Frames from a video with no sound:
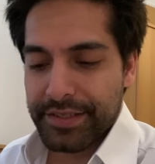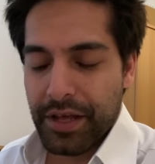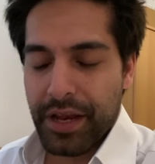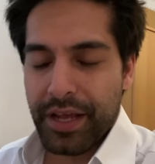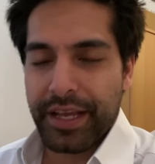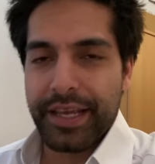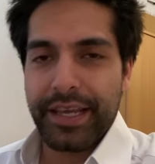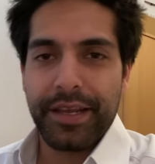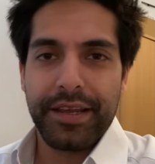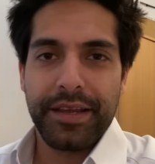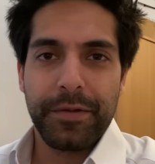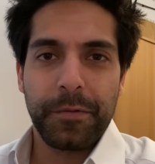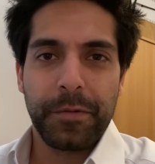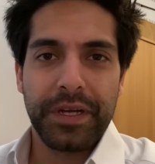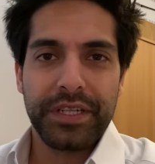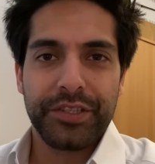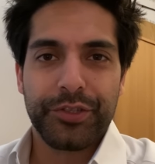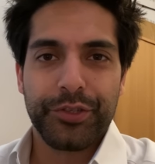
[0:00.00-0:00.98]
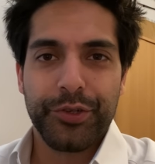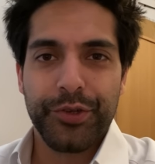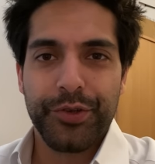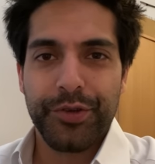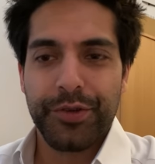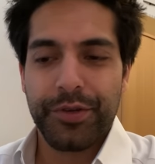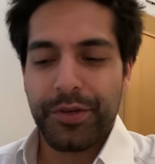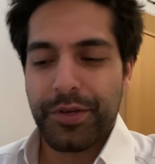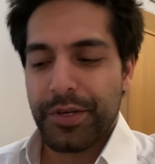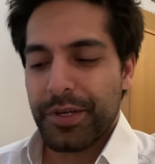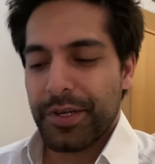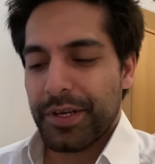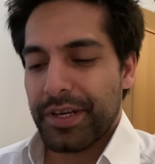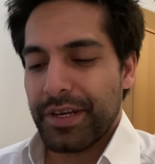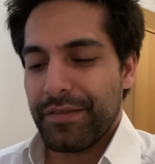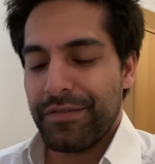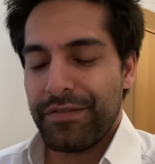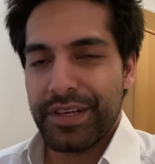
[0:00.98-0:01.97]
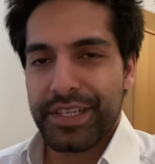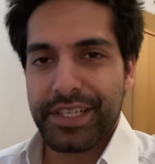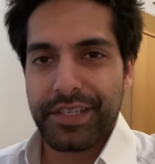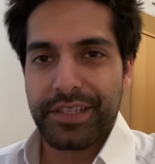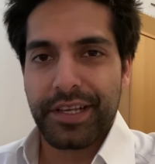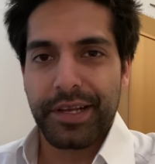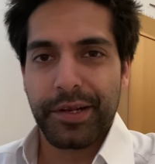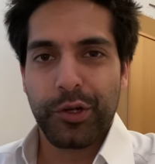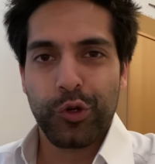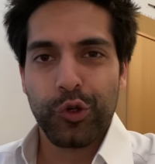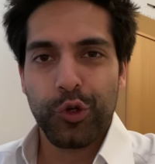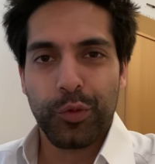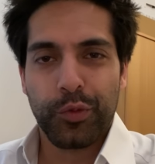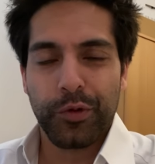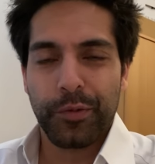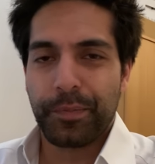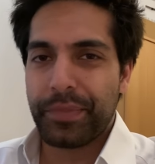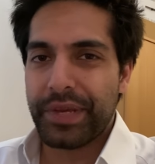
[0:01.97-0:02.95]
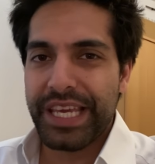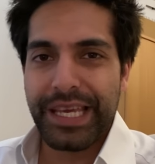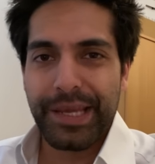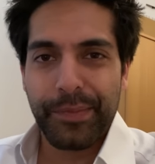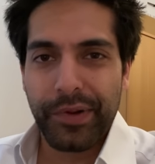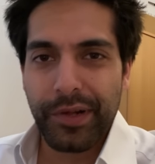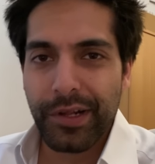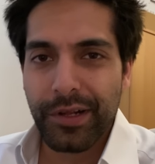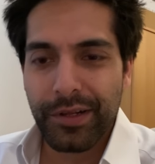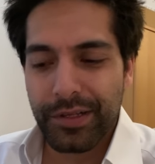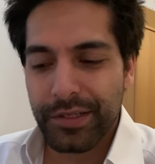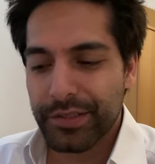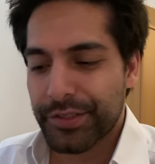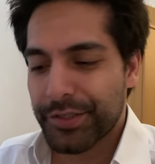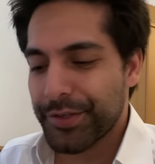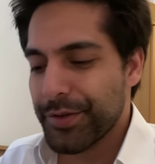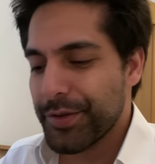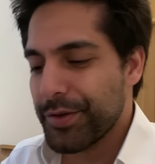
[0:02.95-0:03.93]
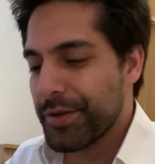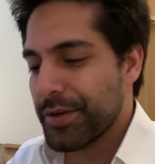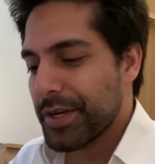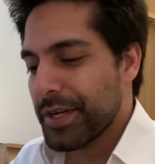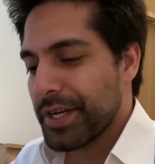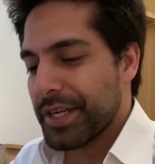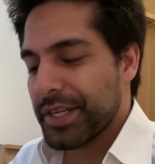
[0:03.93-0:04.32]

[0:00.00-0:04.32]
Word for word: not like he went to visit a group of people to